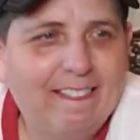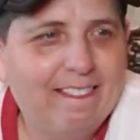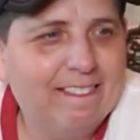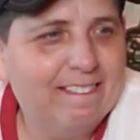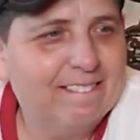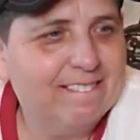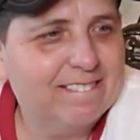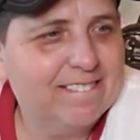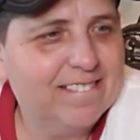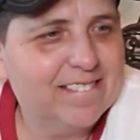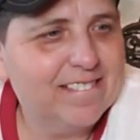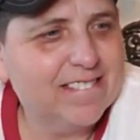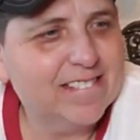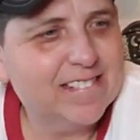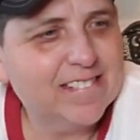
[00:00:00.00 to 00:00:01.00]

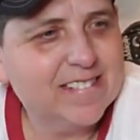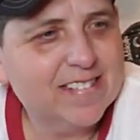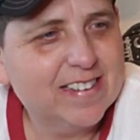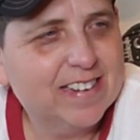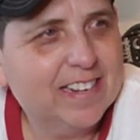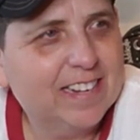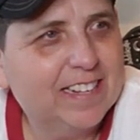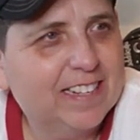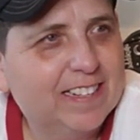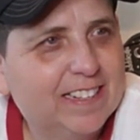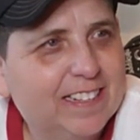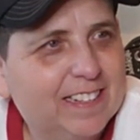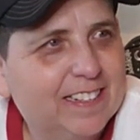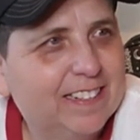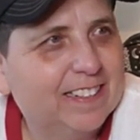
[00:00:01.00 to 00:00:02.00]

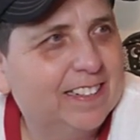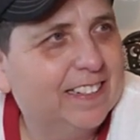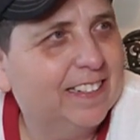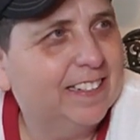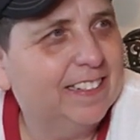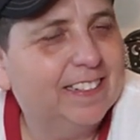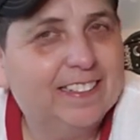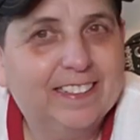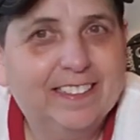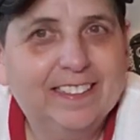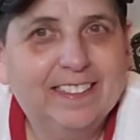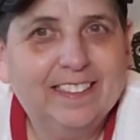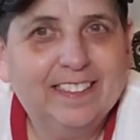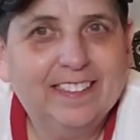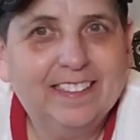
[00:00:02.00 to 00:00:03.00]

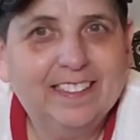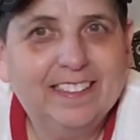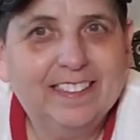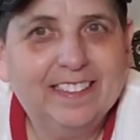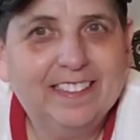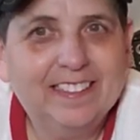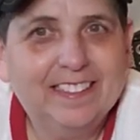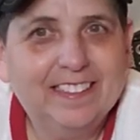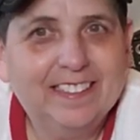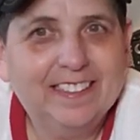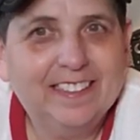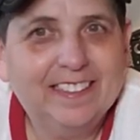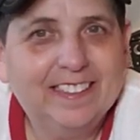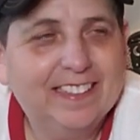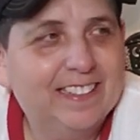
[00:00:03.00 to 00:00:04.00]

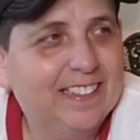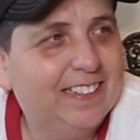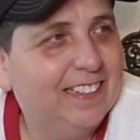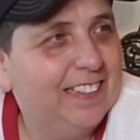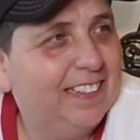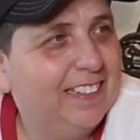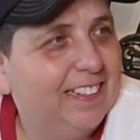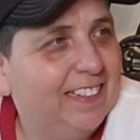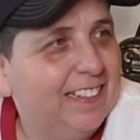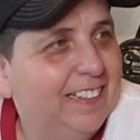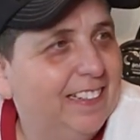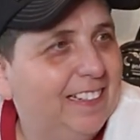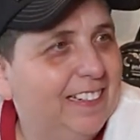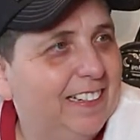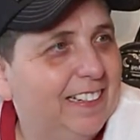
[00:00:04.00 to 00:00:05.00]

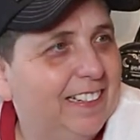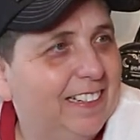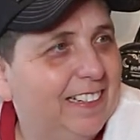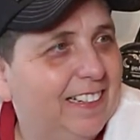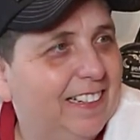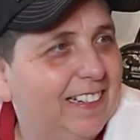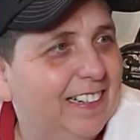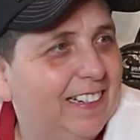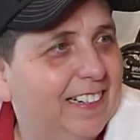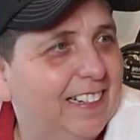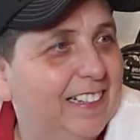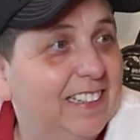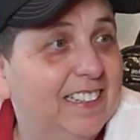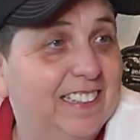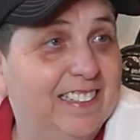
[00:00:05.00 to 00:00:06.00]

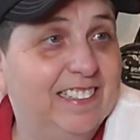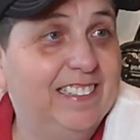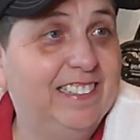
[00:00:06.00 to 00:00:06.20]
The person shown says nothing.